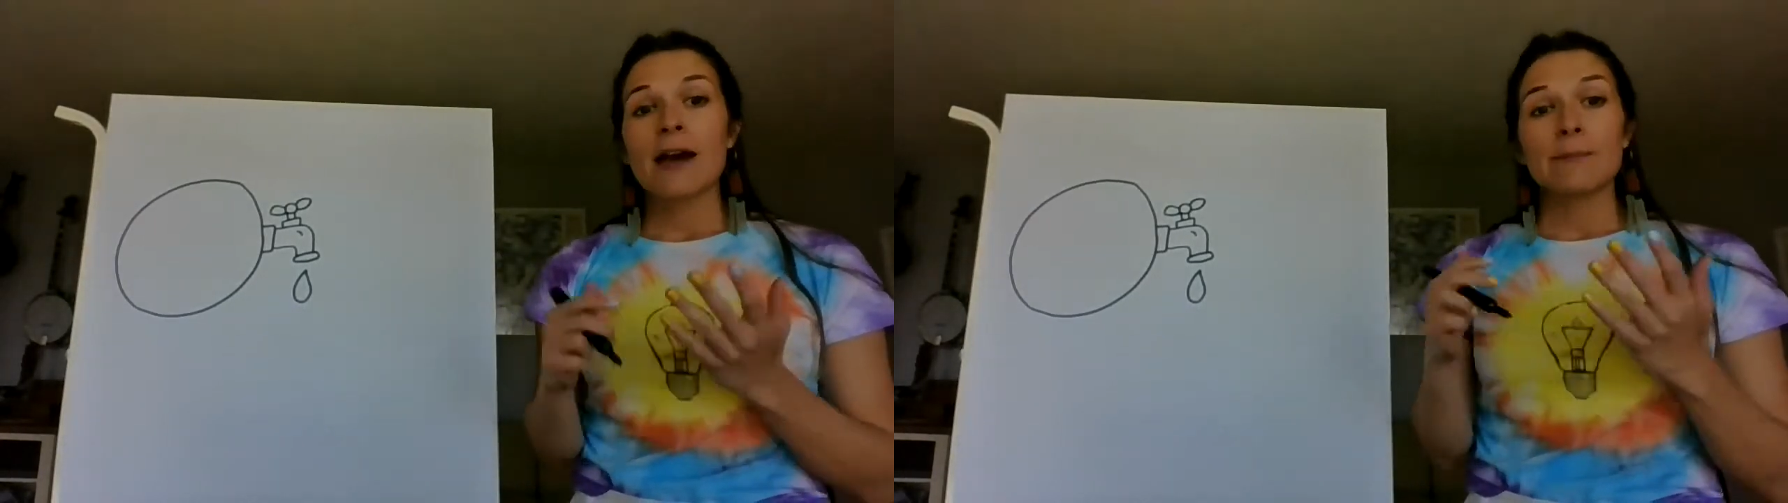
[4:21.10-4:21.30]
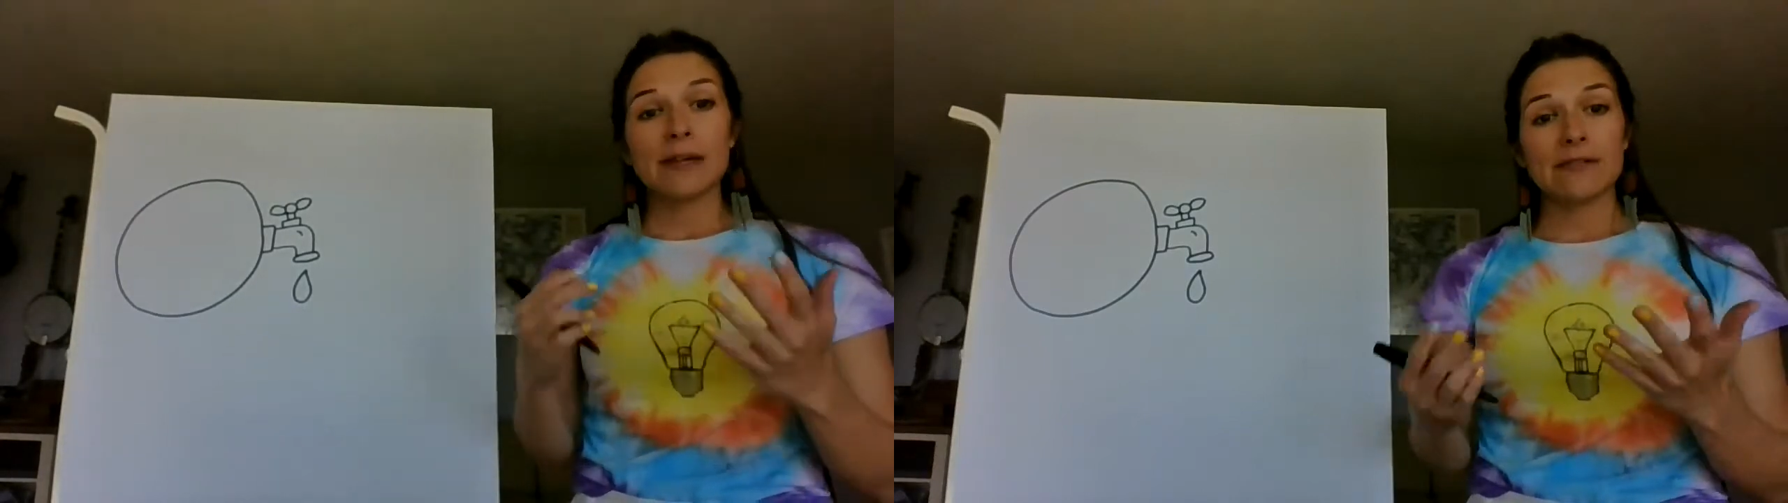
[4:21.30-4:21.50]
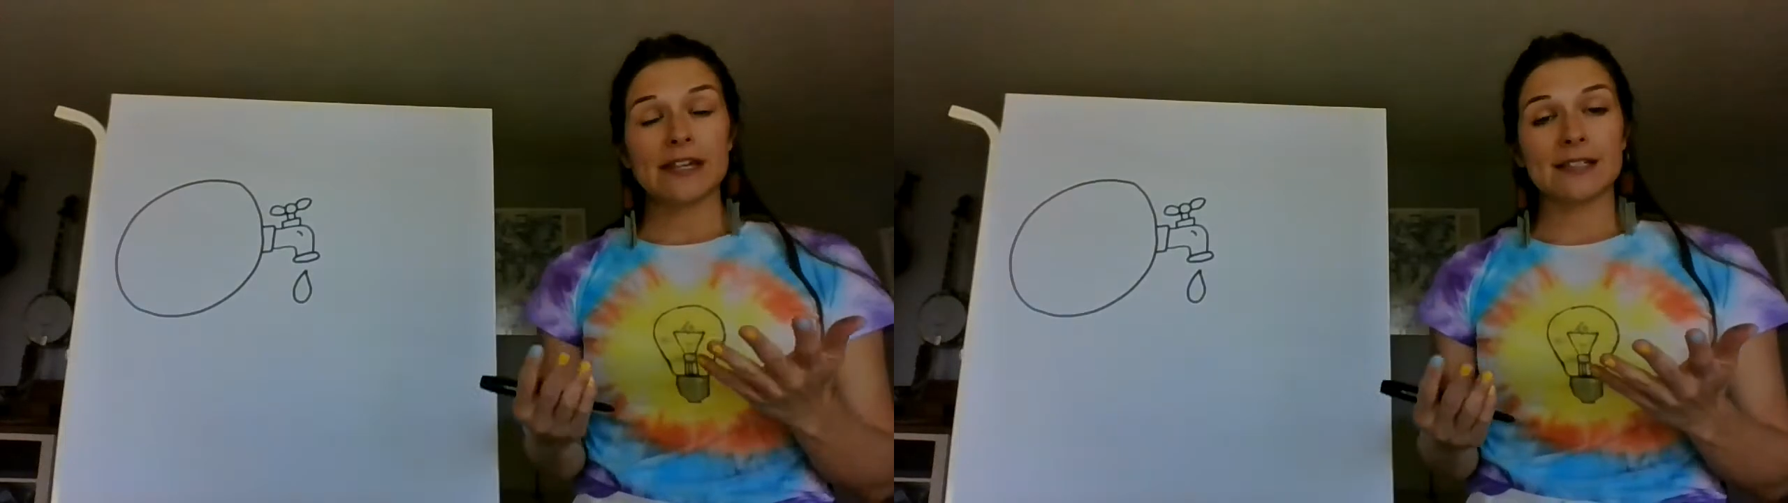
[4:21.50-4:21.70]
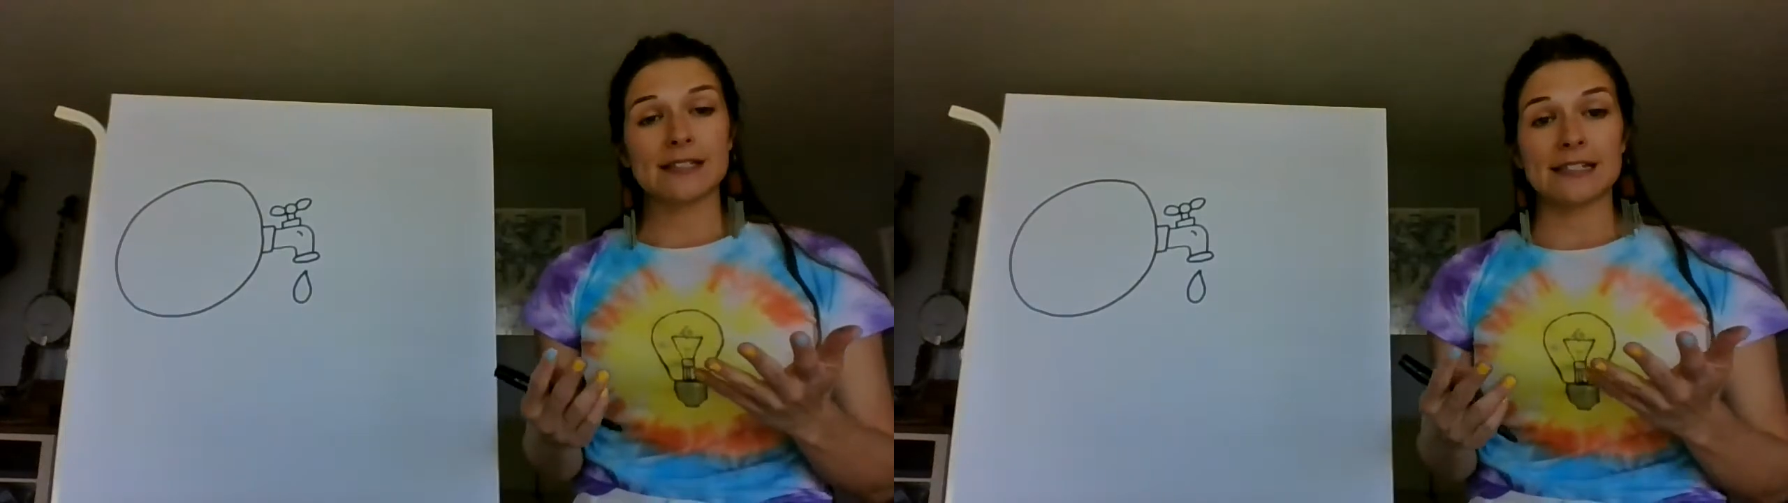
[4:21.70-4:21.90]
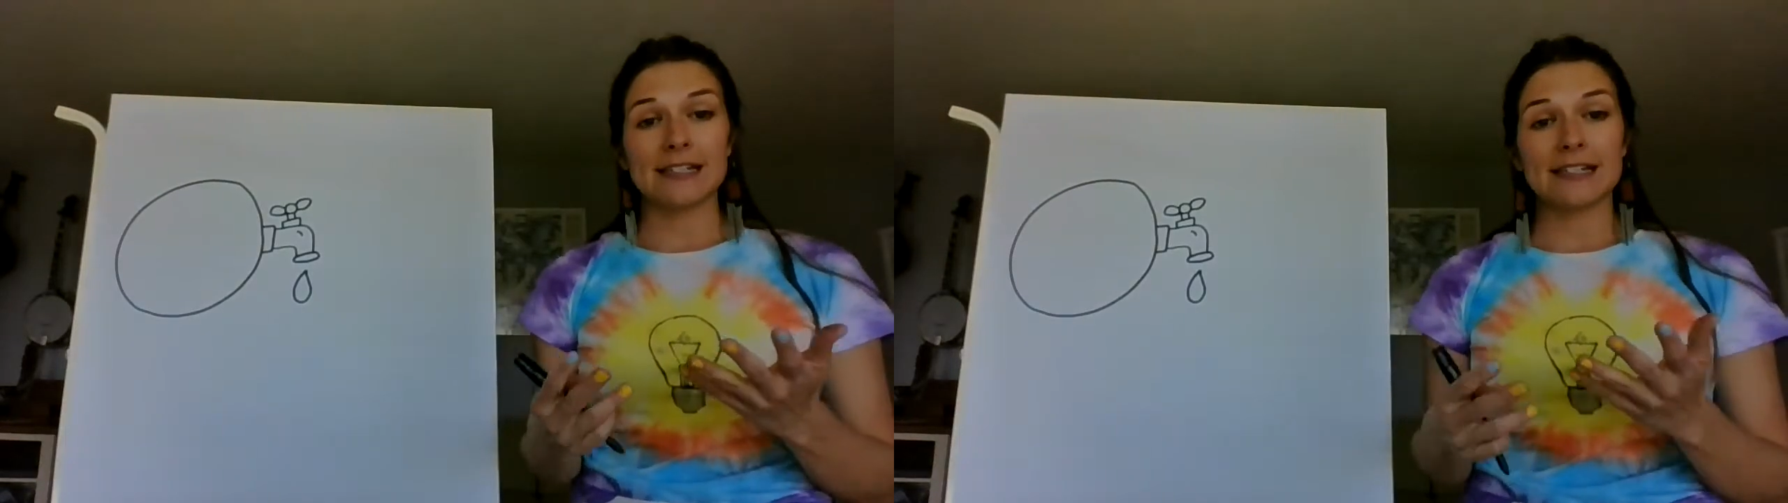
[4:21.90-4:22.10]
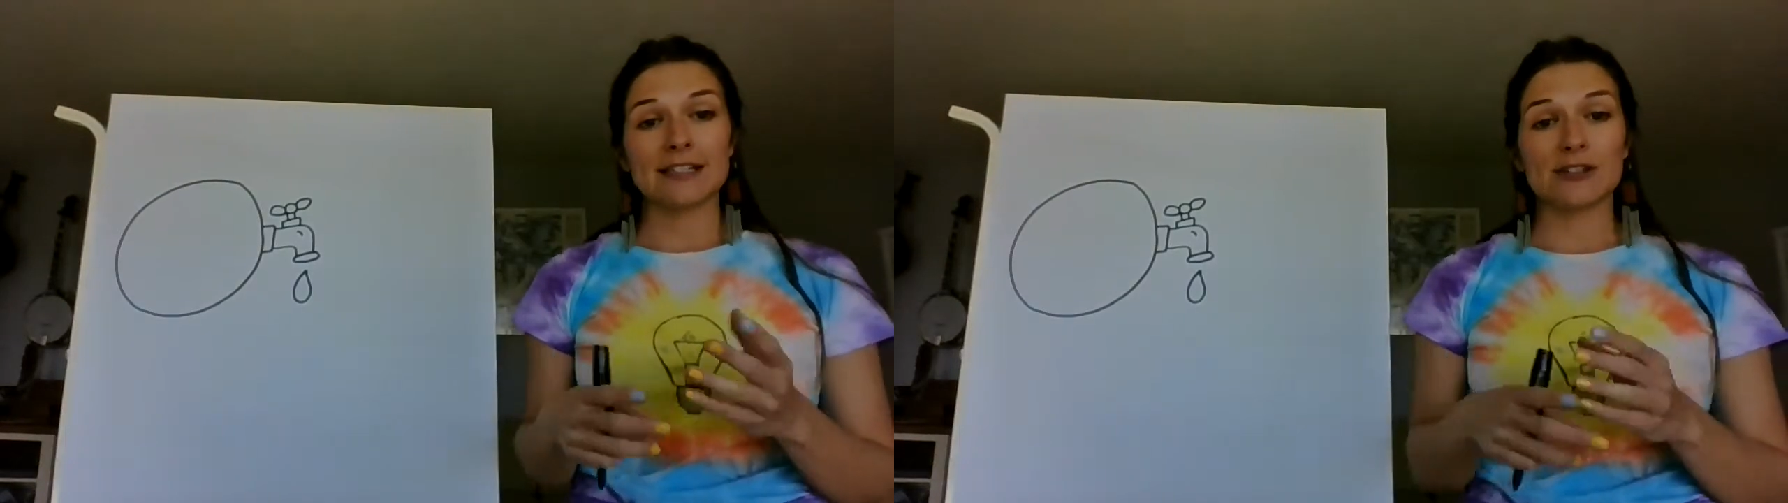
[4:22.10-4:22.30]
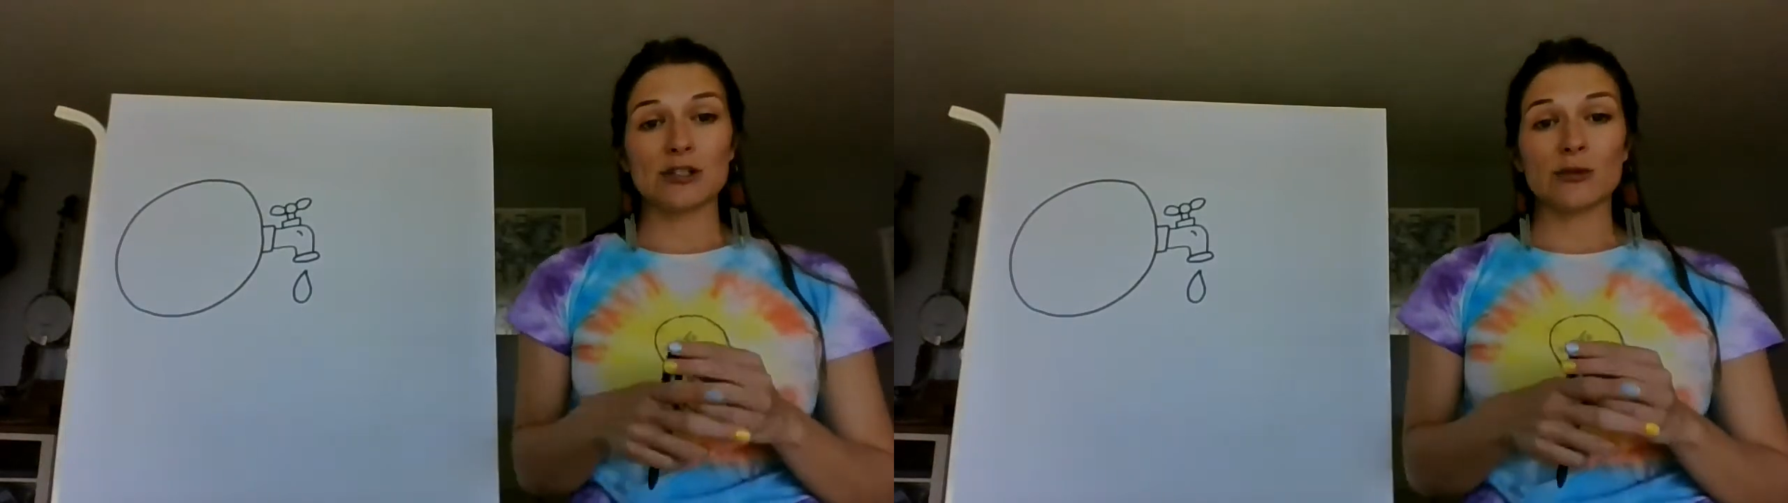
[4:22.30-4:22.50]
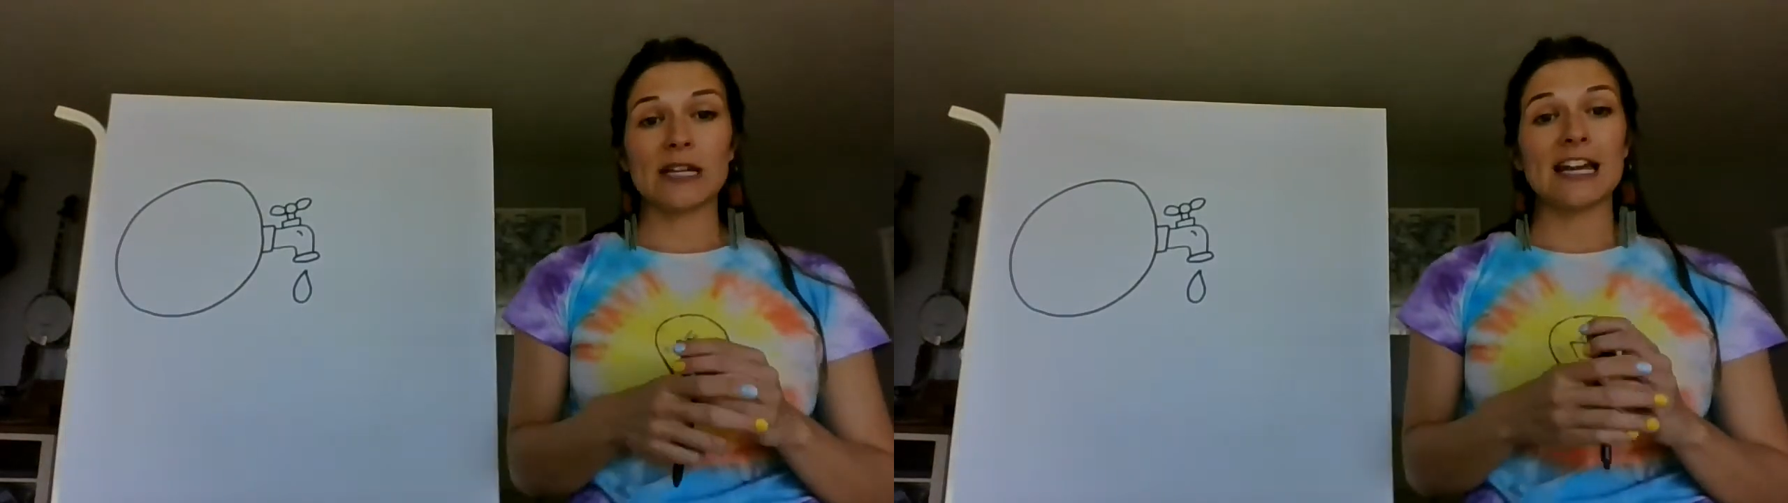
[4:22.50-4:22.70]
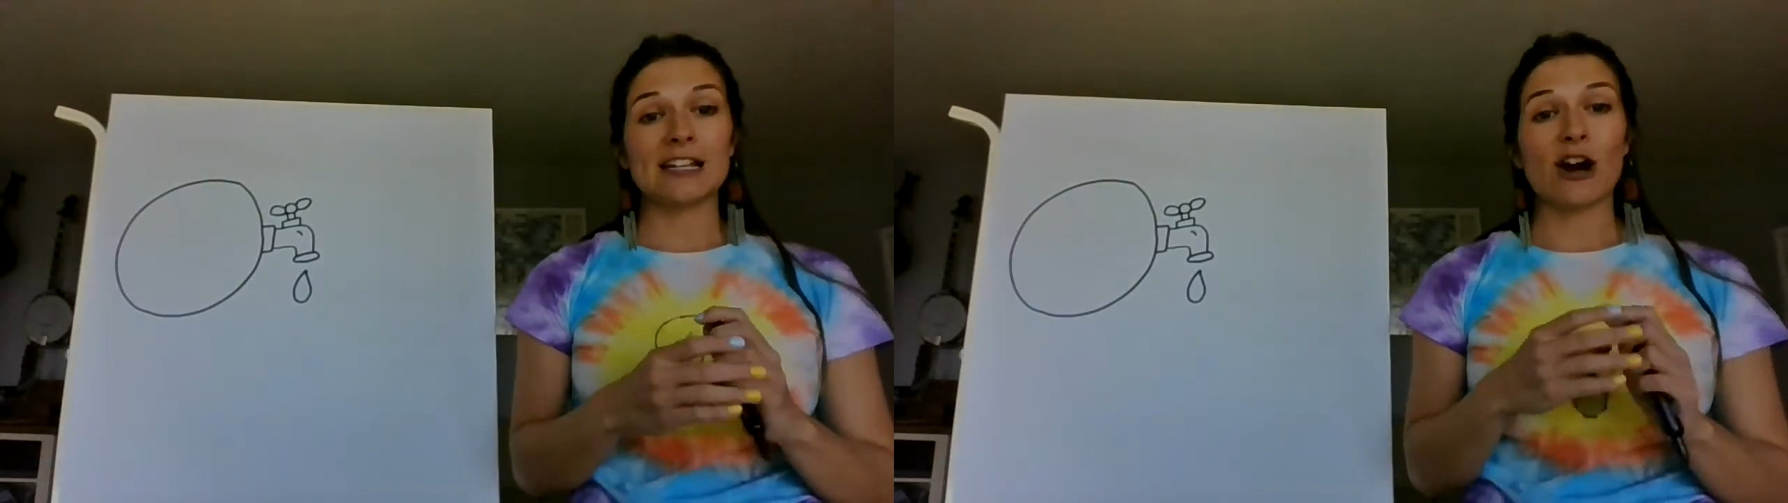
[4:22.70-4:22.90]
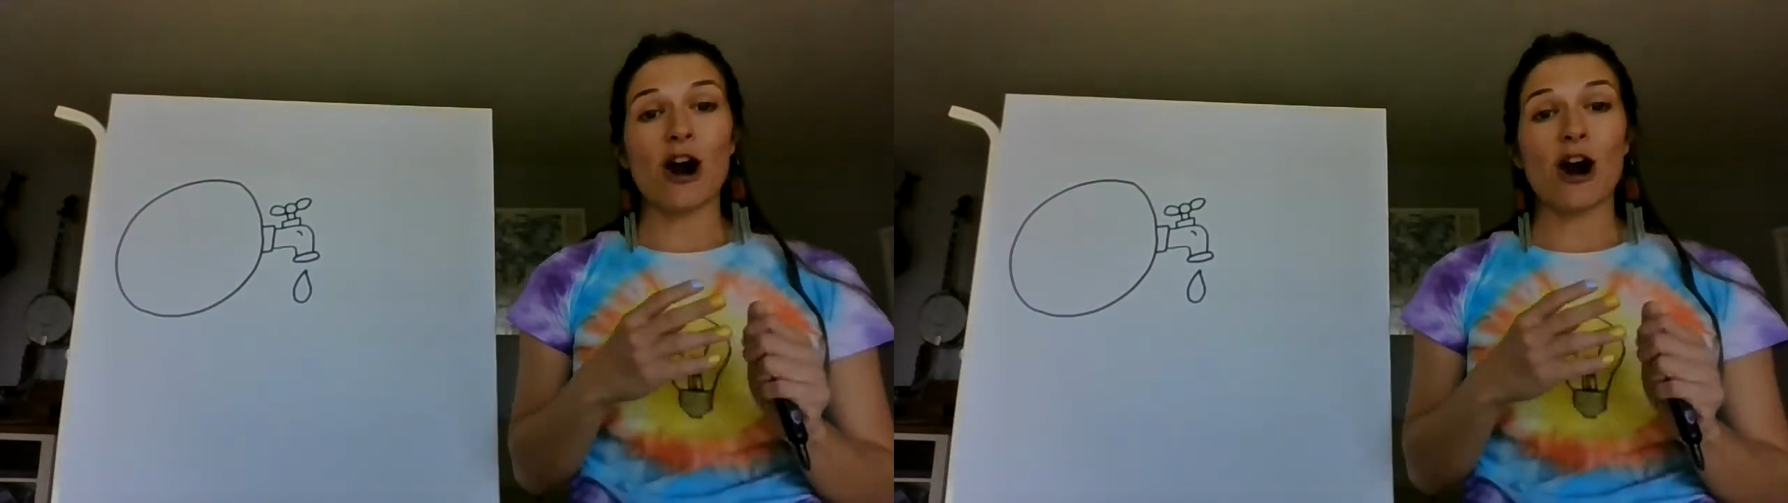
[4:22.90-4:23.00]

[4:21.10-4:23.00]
BVSD is doing an